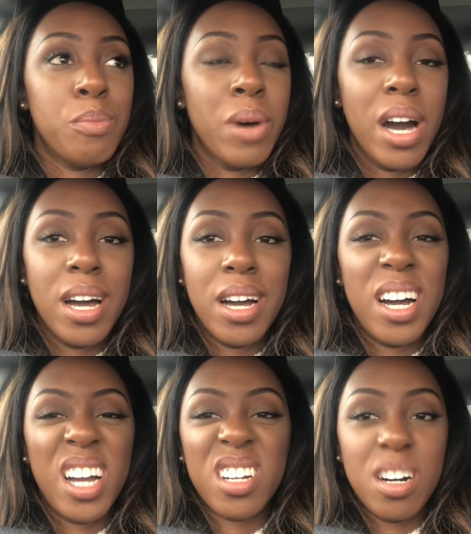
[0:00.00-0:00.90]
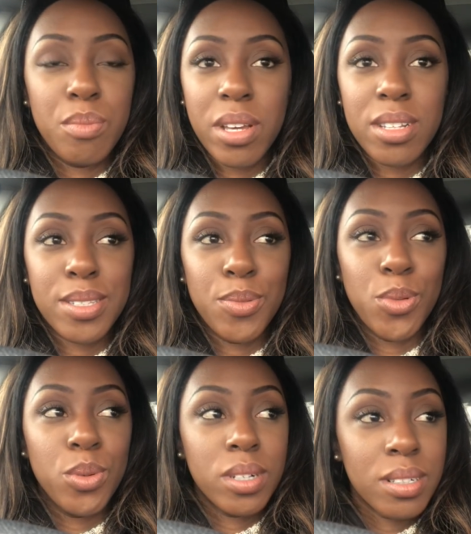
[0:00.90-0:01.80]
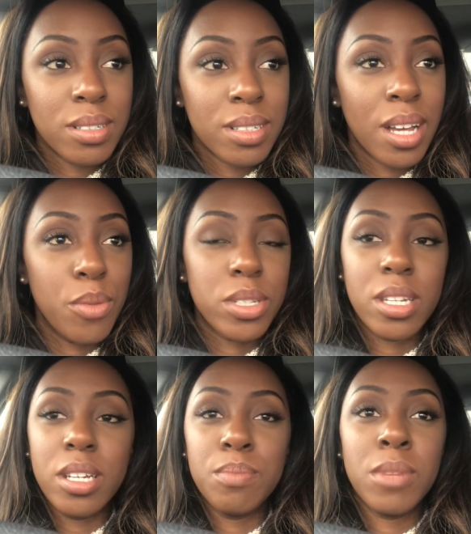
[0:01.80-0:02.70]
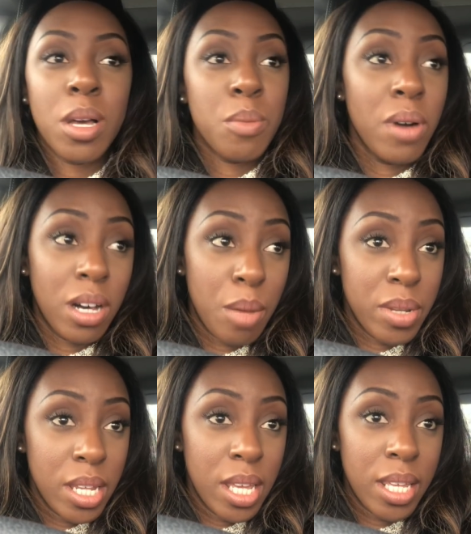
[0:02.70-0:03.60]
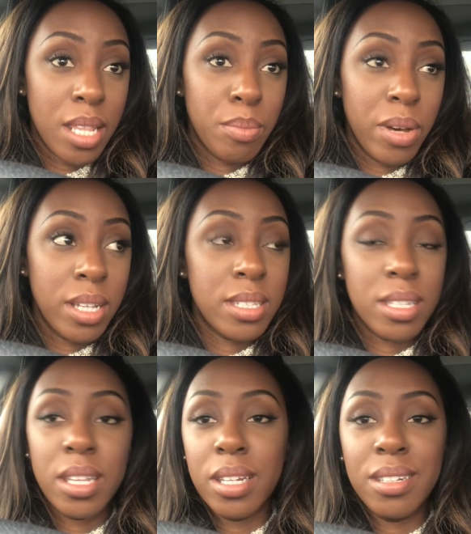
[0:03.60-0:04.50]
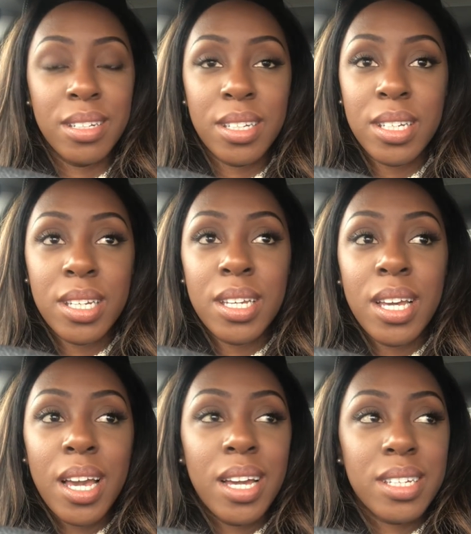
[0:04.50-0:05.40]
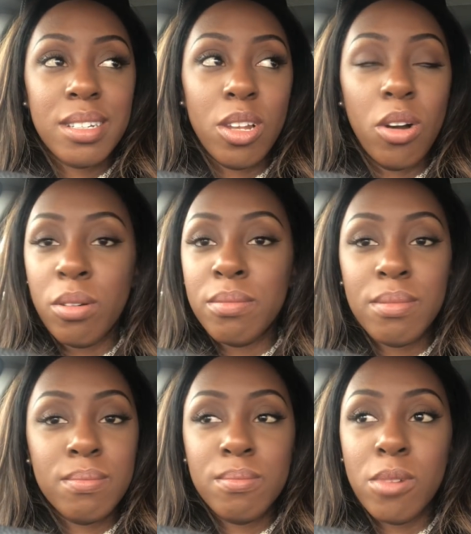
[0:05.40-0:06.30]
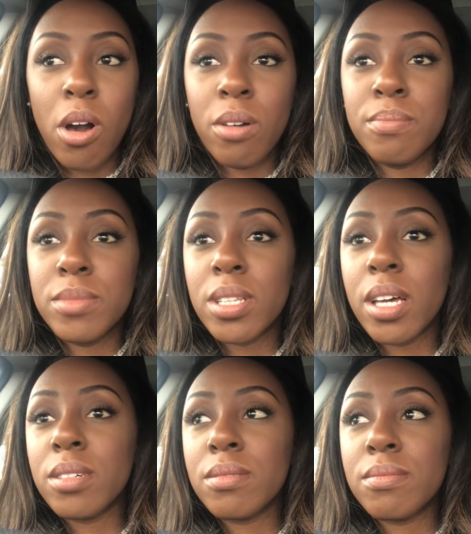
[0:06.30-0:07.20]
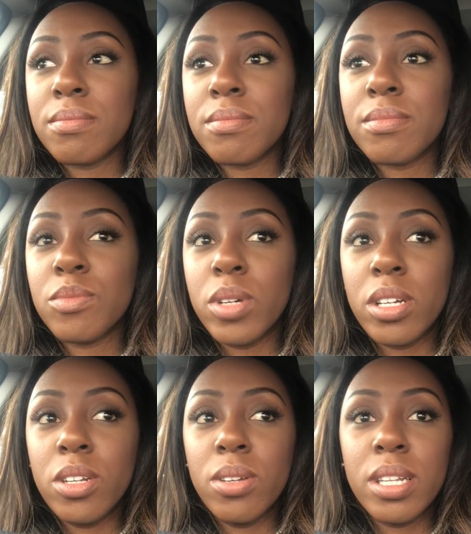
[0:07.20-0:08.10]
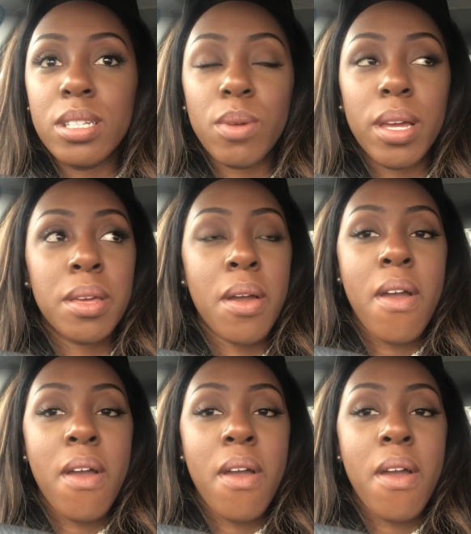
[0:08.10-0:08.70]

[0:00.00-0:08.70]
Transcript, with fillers: but I can't be asked to walk. I was gonna park up in here, get the bus, and then long, so we're gonna do it this way.